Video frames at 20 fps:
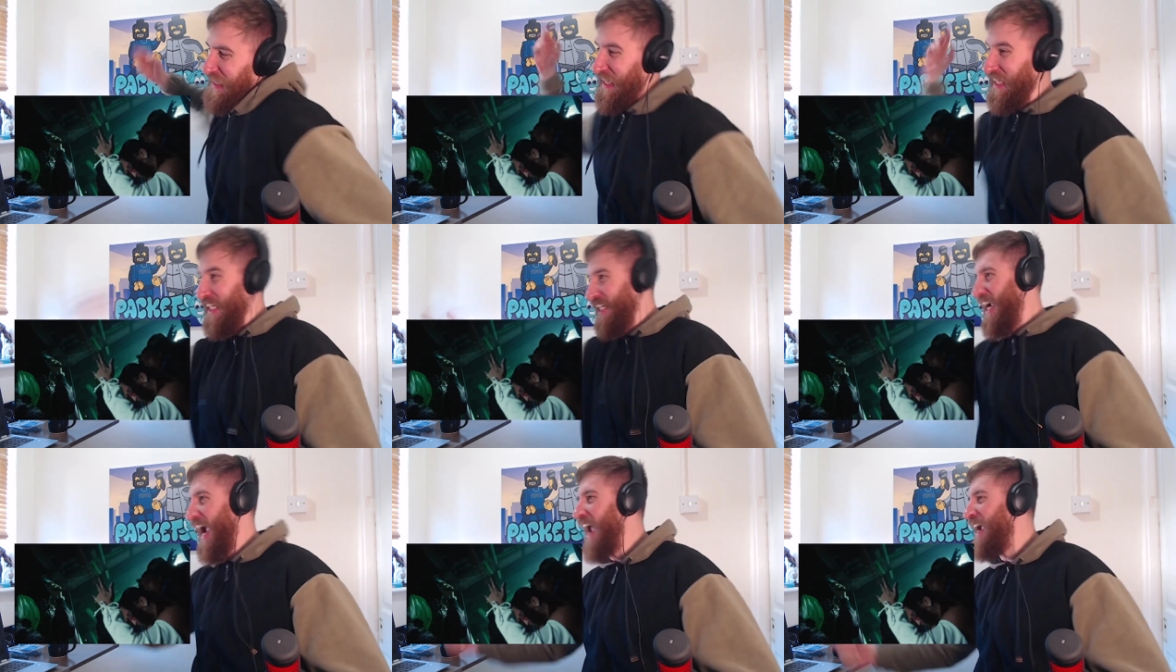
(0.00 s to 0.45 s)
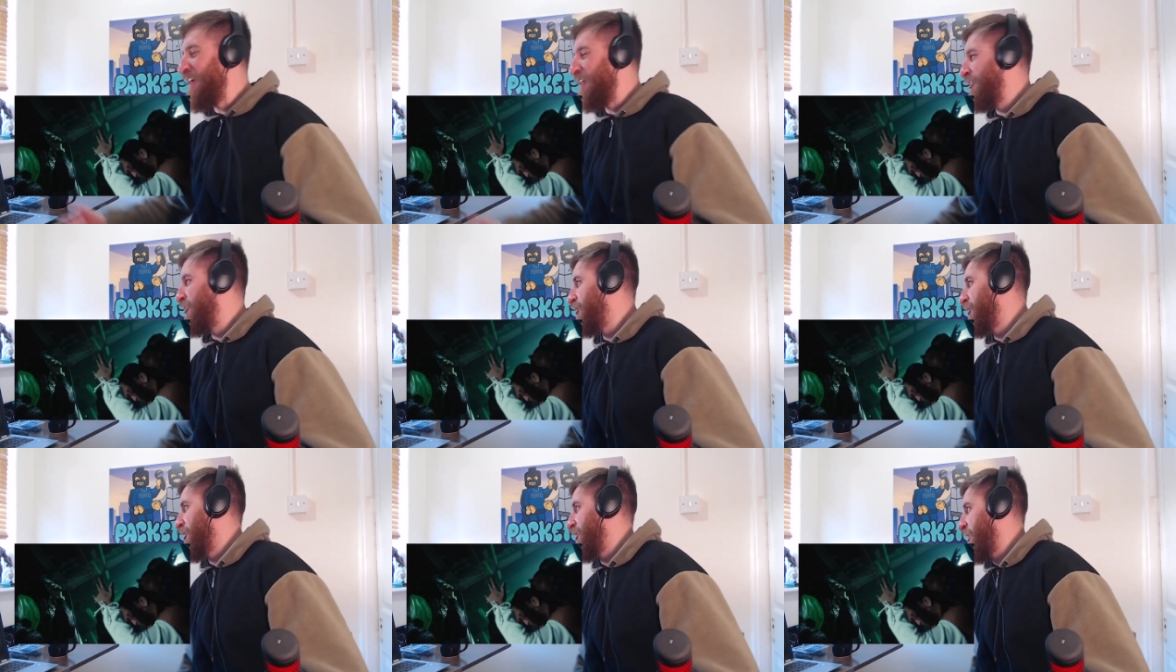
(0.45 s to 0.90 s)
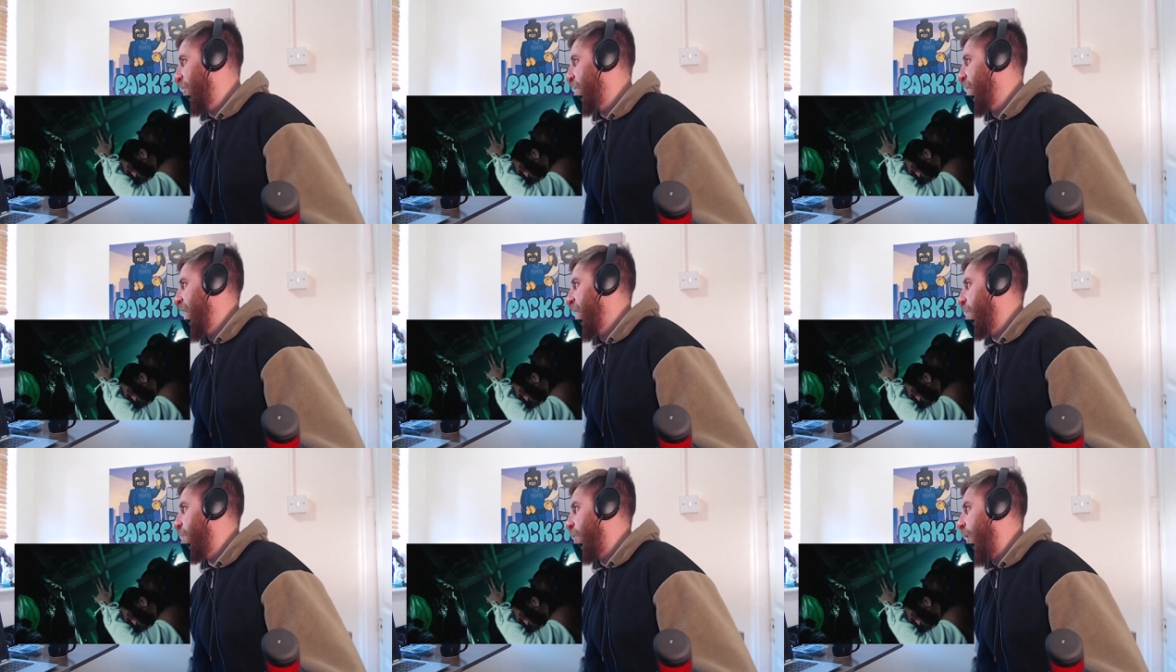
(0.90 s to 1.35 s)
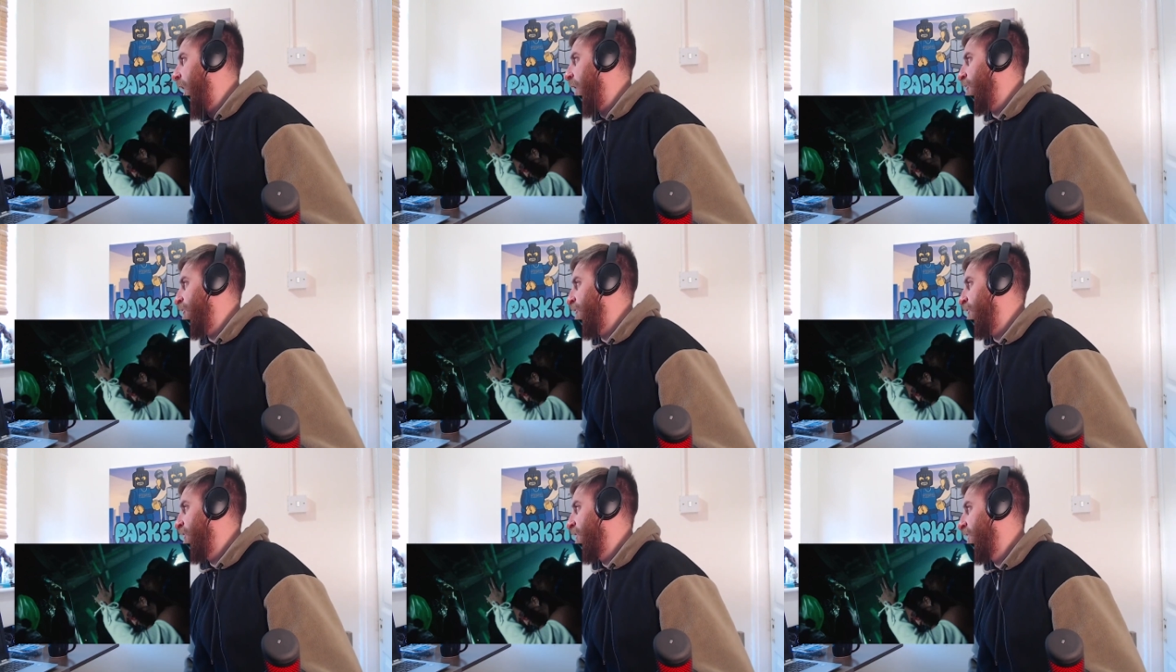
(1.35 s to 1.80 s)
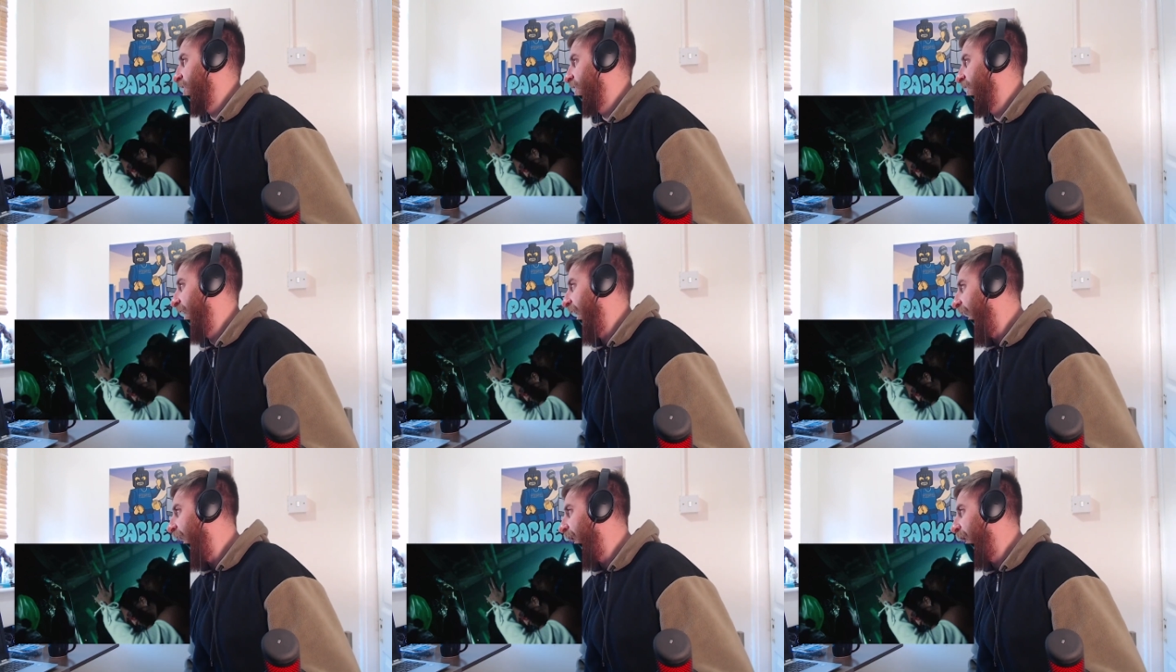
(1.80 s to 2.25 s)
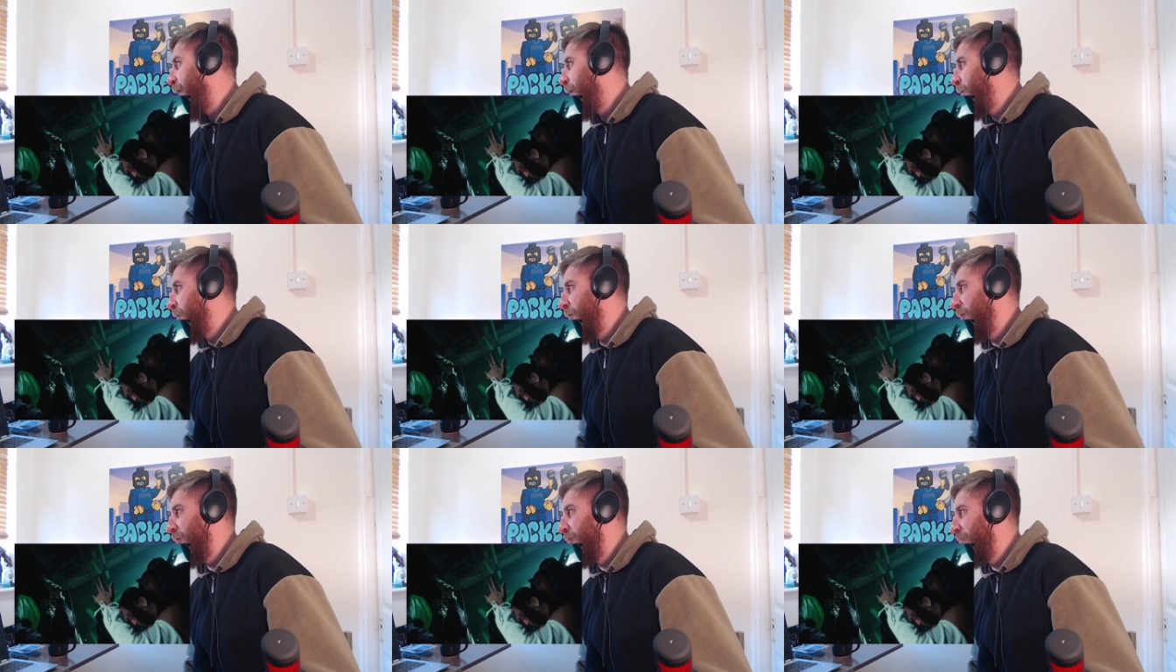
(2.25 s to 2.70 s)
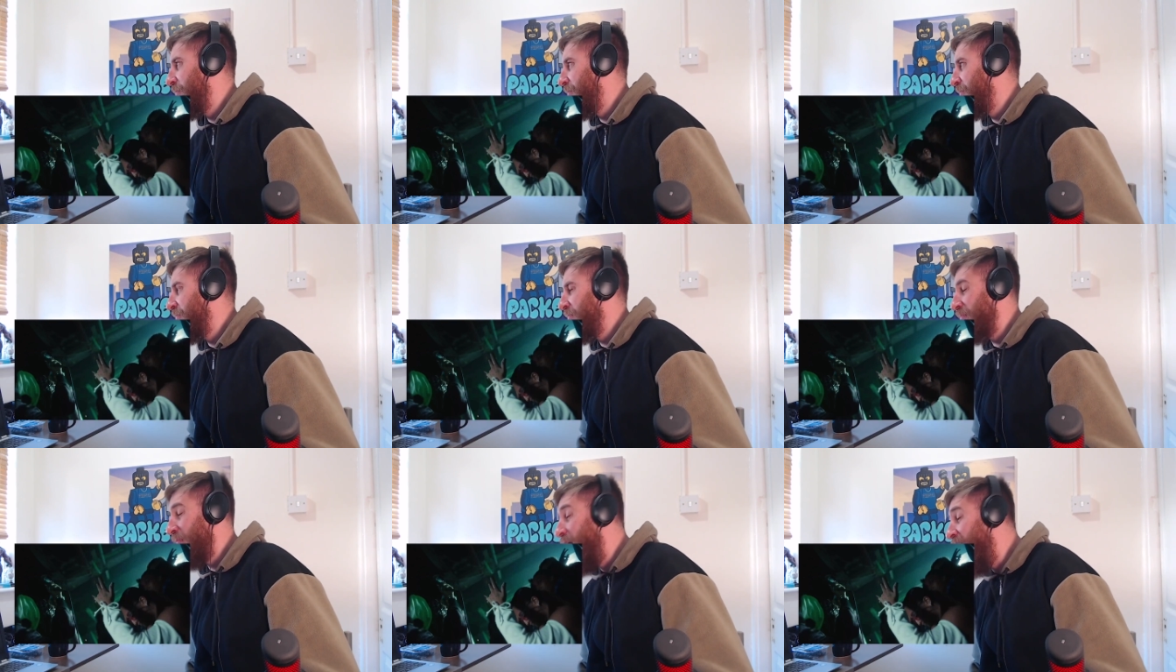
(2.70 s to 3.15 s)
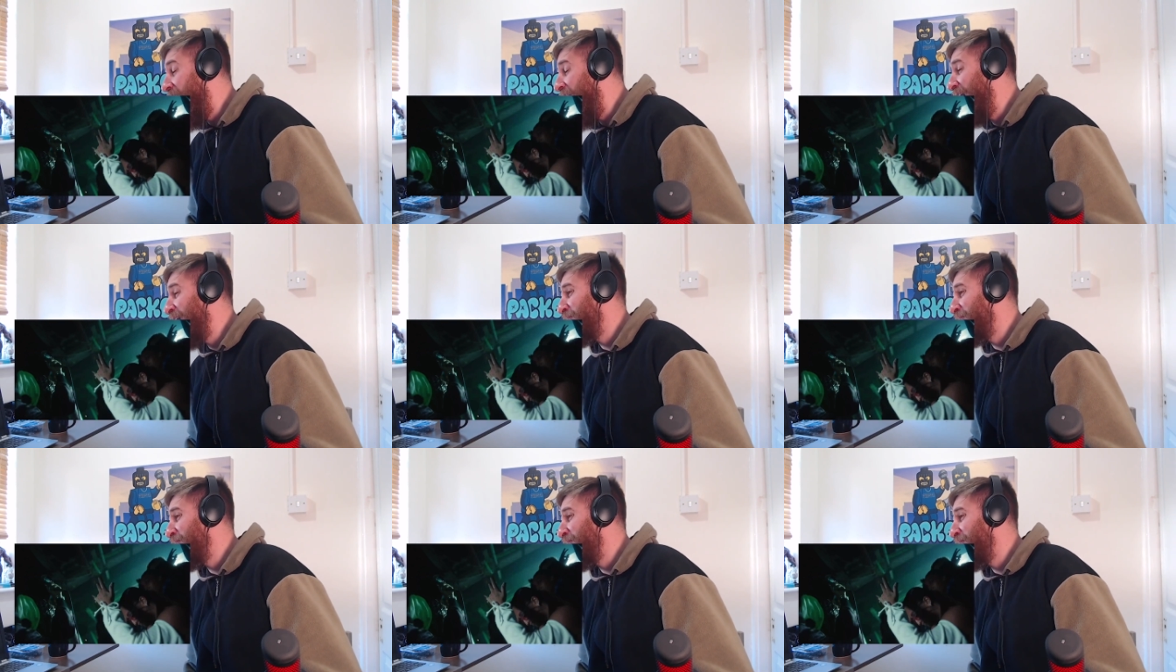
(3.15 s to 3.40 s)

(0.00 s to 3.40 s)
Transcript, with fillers: gangster to me, bruv. Yeah? My